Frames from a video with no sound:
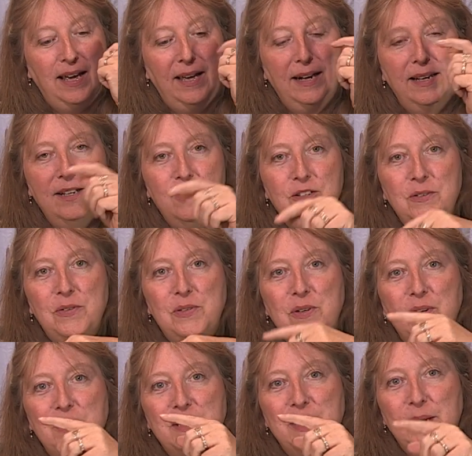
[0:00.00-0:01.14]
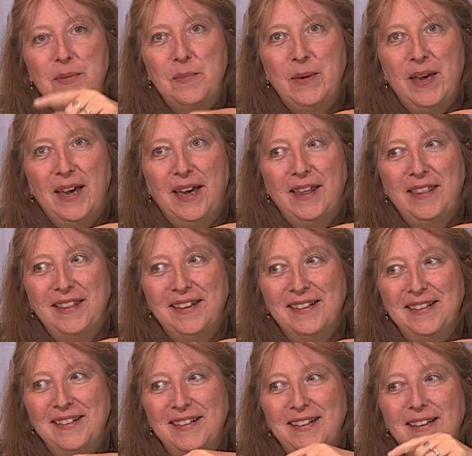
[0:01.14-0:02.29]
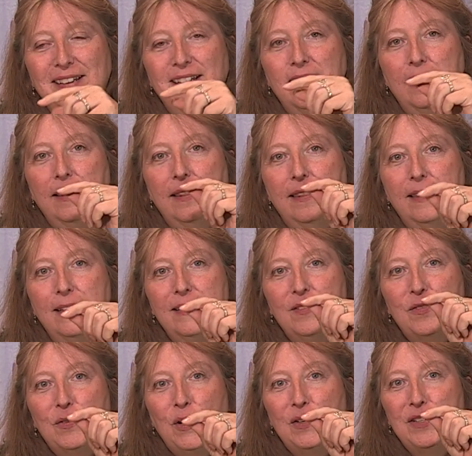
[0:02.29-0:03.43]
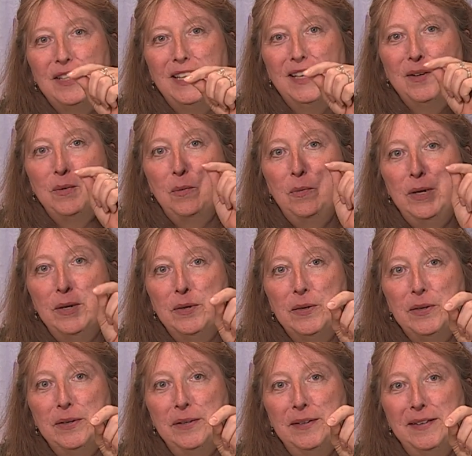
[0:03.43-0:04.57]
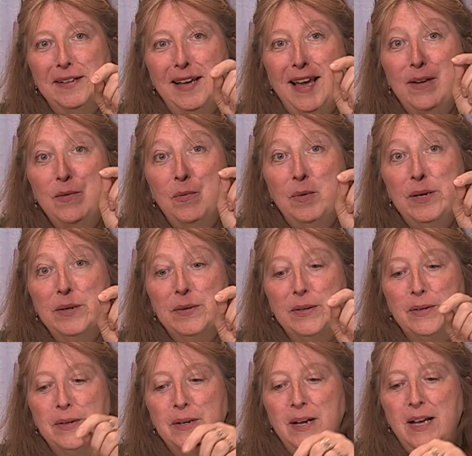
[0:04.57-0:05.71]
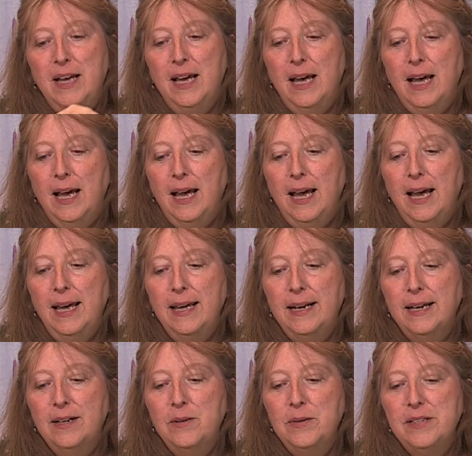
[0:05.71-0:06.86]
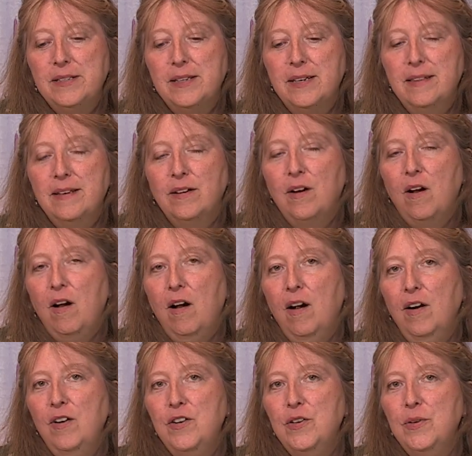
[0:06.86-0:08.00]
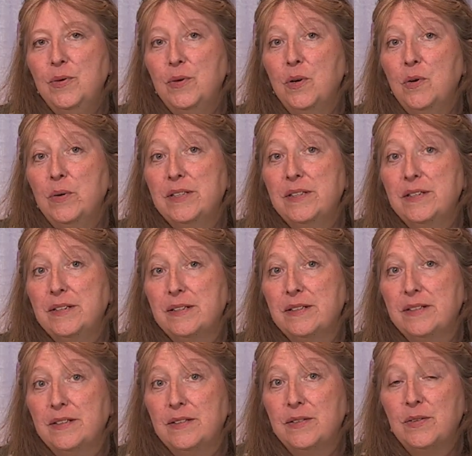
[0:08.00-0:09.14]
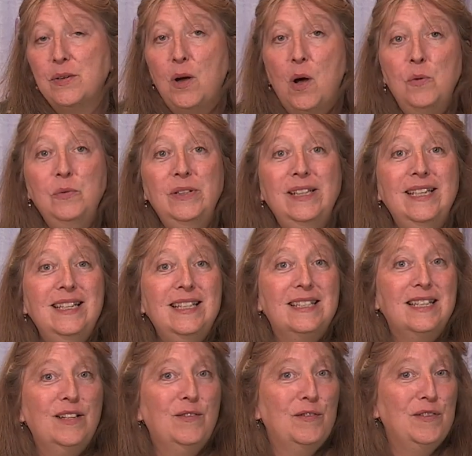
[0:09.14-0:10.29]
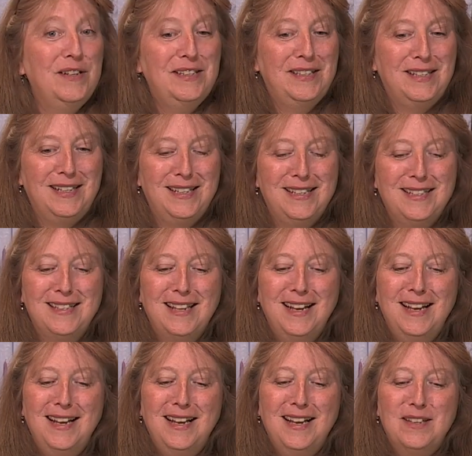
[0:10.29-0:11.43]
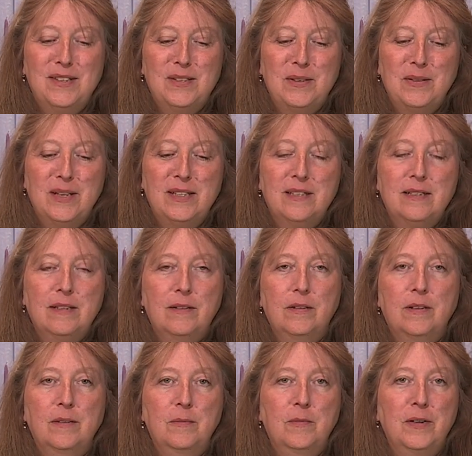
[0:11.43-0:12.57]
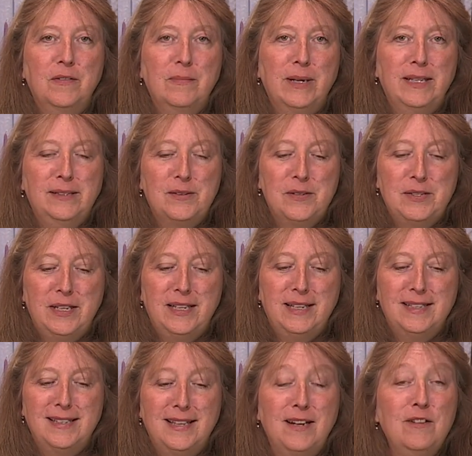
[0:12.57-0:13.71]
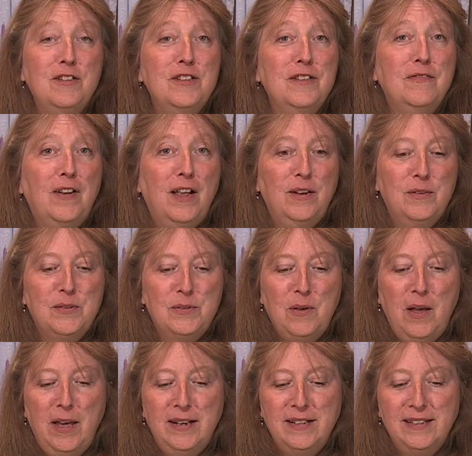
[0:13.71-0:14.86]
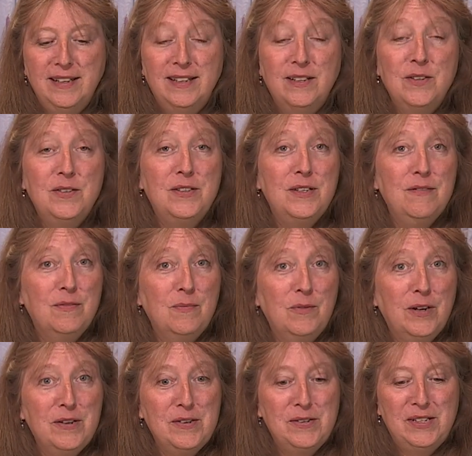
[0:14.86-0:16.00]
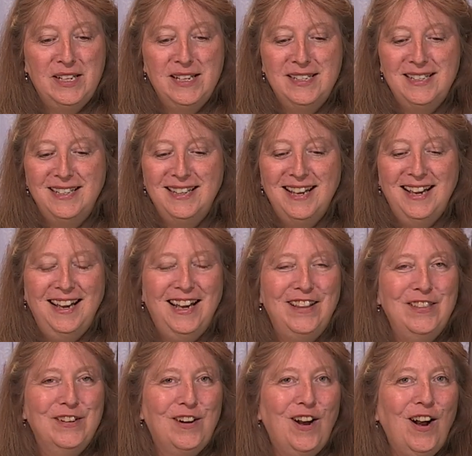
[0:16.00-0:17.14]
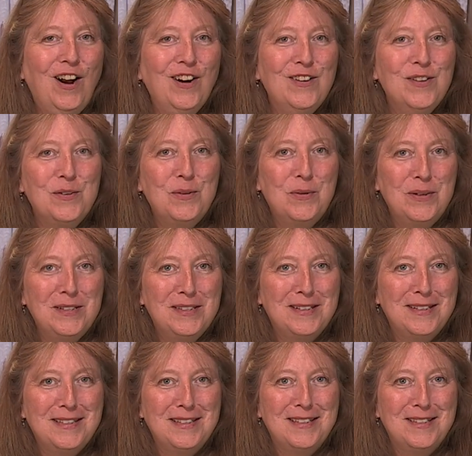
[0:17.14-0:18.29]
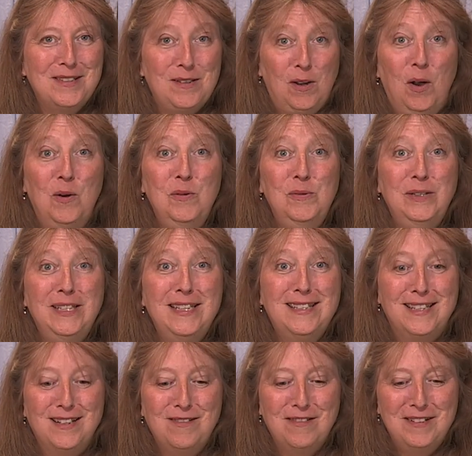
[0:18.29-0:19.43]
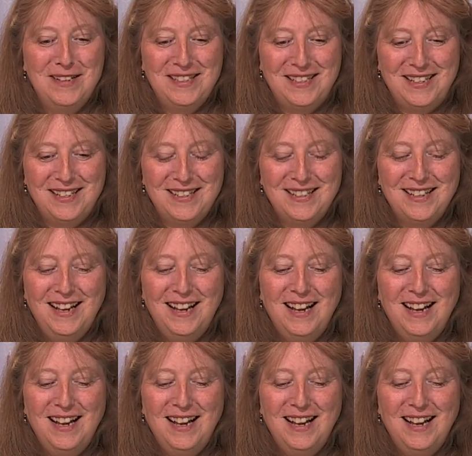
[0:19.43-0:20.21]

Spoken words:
And as you start down the path, things start to get weirder and weirder. And I always say there are no coincidences, only synchronicities. So that's another one of my little sayings. Energy follows thought. You see from where you're standing, and there are no coincidences, only synchronicities.